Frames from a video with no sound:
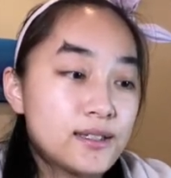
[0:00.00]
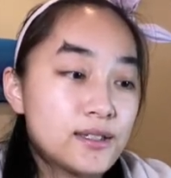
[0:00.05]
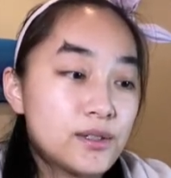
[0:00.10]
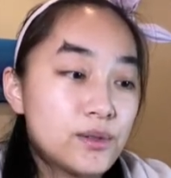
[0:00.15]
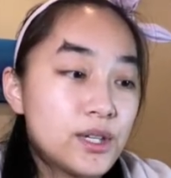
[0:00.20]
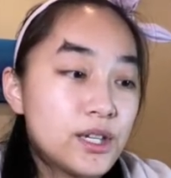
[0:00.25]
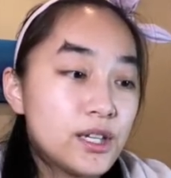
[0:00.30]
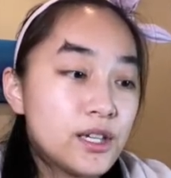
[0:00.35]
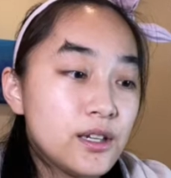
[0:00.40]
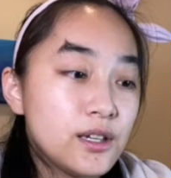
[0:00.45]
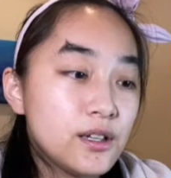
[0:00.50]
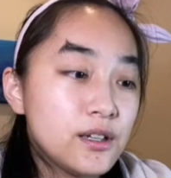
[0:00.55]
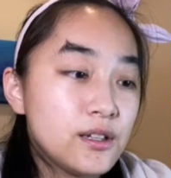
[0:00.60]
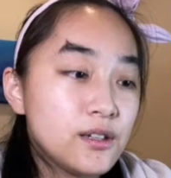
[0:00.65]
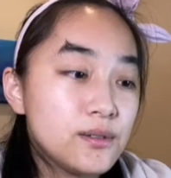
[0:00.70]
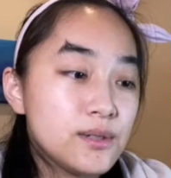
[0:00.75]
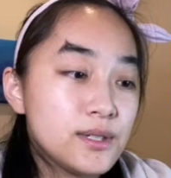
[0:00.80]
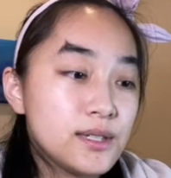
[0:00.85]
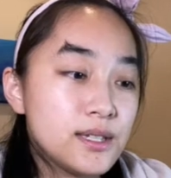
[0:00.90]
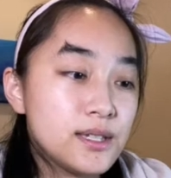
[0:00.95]
So here
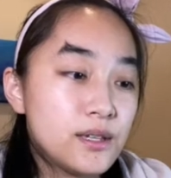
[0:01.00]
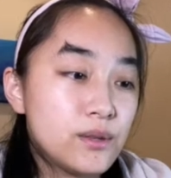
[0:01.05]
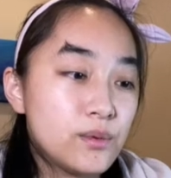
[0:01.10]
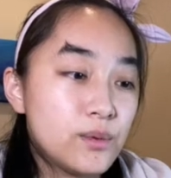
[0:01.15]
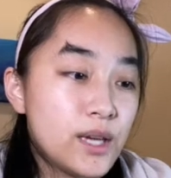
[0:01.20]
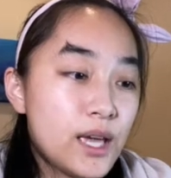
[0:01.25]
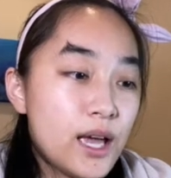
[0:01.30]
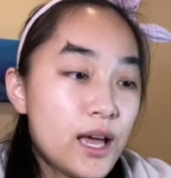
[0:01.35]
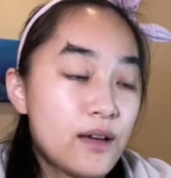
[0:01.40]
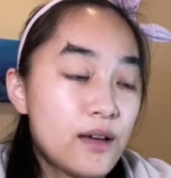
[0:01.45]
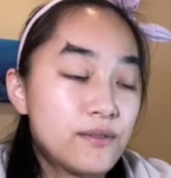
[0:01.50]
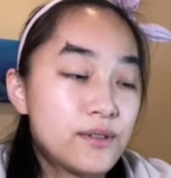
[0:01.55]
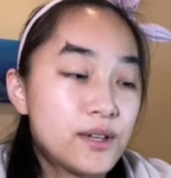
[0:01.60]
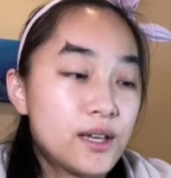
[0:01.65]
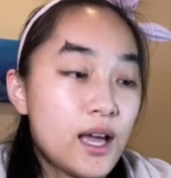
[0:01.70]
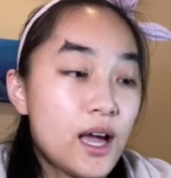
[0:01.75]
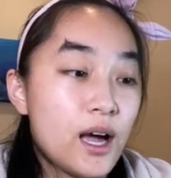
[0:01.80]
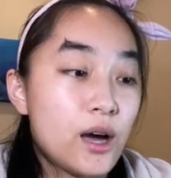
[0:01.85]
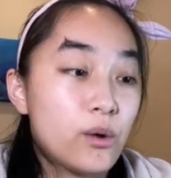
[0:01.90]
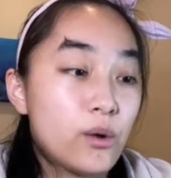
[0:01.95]
you see we have
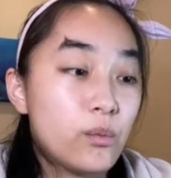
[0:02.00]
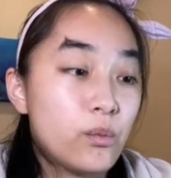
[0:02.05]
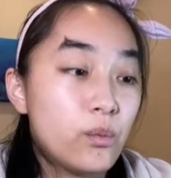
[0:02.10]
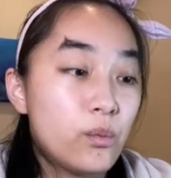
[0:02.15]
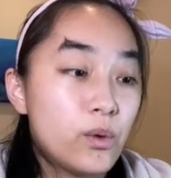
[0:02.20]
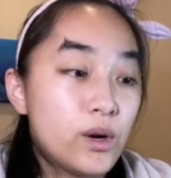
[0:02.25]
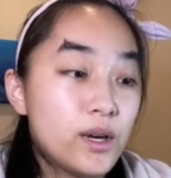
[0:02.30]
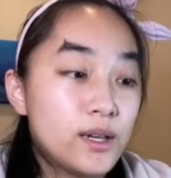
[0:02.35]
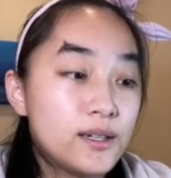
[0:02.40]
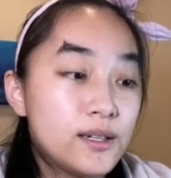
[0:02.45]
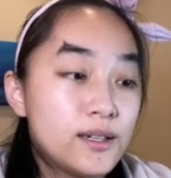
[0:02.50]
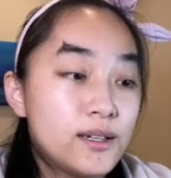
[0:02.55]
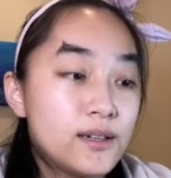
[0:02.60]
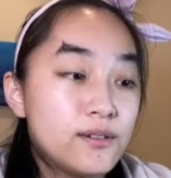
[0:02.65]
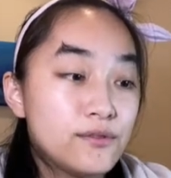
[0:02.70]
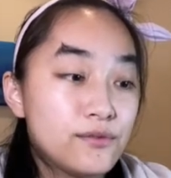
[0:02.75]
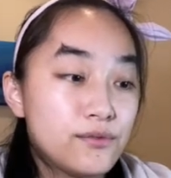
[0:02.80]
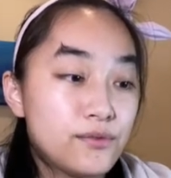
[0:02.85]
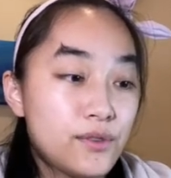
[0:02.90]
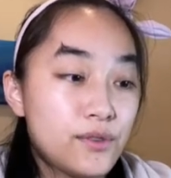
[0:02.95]
it at one
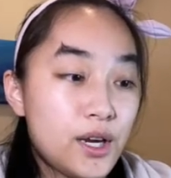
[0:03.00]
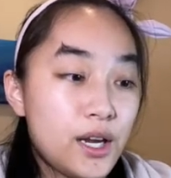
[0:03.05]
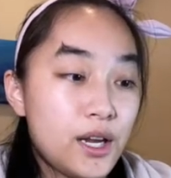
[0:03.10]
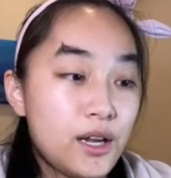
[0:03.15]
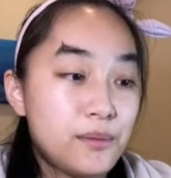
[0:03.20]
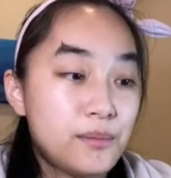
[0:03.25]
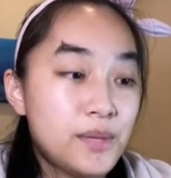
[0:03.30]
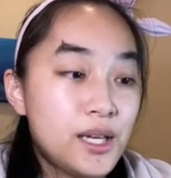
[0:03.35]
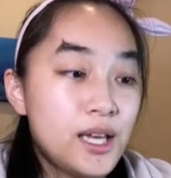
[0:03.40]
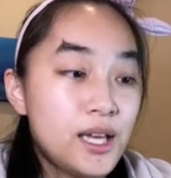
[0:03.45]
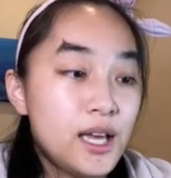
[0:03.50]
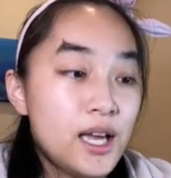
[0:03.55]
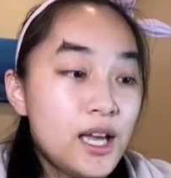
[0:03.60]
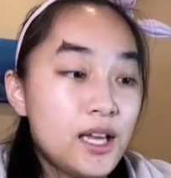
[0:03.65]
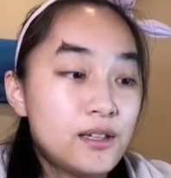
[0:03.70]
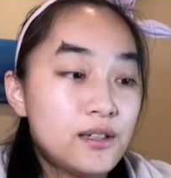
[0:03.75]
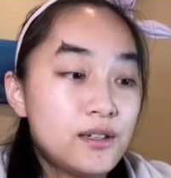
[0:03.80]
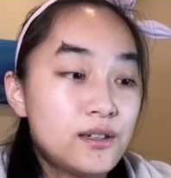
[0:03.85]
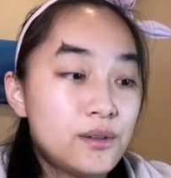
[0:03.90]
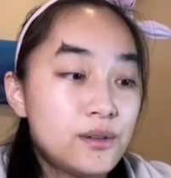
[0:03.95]
frame,
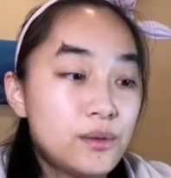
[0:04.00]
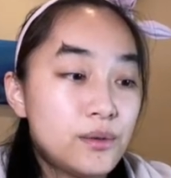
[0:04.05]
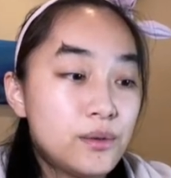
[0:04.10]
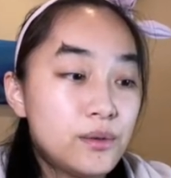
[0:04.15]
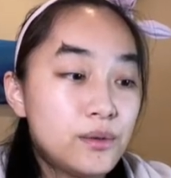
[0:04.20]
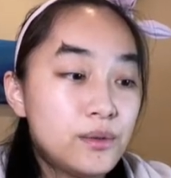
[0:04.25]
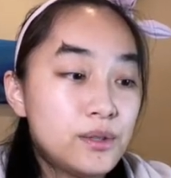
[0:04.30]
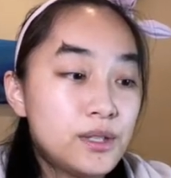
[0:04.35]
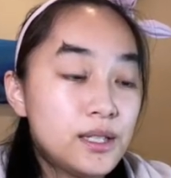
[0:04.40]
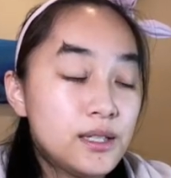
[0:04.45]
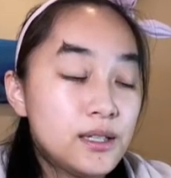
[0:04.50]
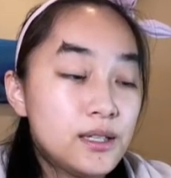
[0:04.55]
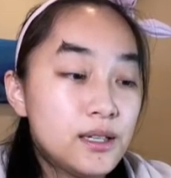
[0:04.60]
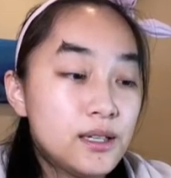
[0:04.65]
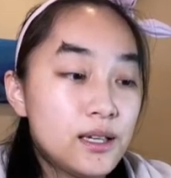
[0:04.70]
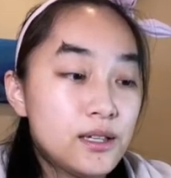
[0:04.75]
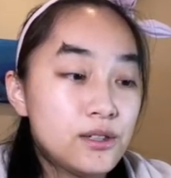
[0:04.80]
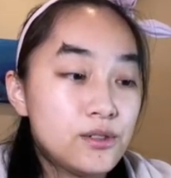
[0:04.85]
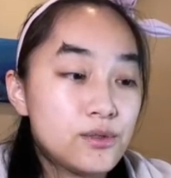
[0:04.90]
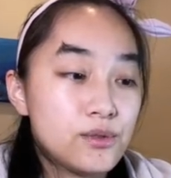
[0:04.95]
and you can hold it
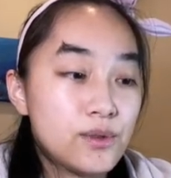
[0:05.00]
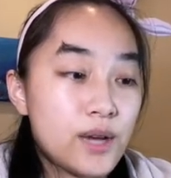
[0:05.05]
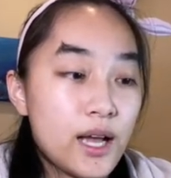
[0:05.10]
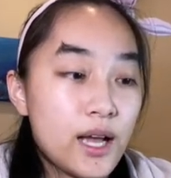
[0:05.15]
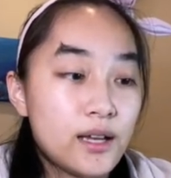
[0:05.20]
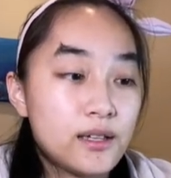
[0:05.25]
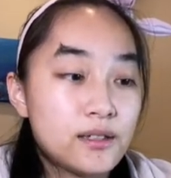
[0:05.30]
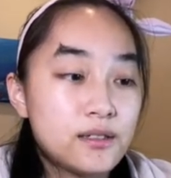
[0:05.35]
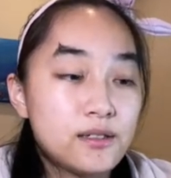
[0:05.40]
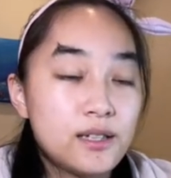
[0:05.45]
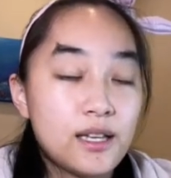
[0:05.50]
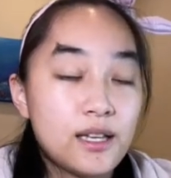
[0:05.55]
and drag to